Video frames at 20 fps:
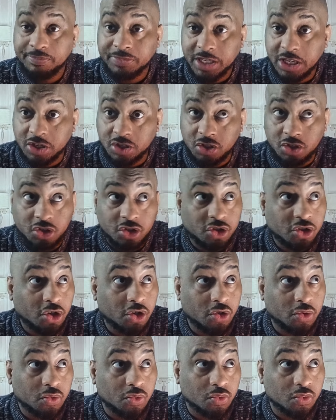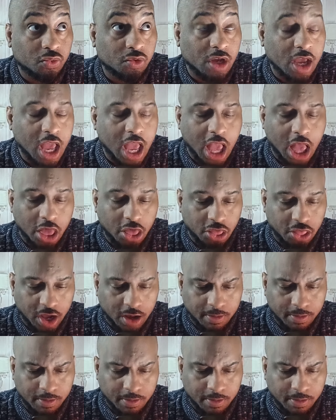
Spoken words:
get to the